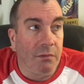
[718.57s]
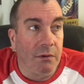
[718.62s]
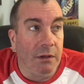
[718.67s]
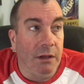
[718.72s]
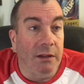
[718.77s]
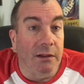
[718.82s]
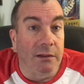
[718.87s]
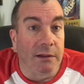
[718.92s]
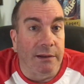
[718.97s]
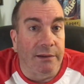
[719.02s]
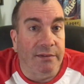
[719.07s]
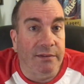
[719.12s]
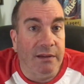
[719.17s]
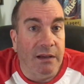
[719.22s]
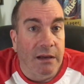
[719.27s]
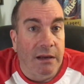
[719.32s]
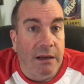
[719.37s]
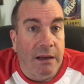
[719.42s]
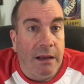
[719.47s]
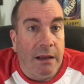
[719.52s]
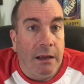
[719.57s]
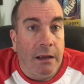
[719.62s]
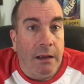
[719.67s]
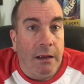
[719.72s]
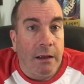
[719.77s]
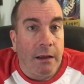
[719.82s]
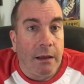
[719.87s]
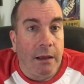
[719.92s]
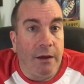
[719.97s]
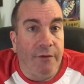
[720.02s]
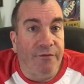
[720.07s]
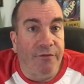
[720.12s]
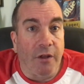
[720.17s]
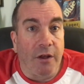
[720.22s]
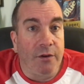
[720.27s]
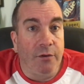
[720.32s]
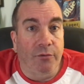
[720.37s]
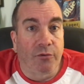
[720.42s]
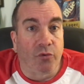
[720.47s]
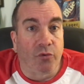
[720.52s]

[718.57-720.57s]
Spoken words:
at least. It flooded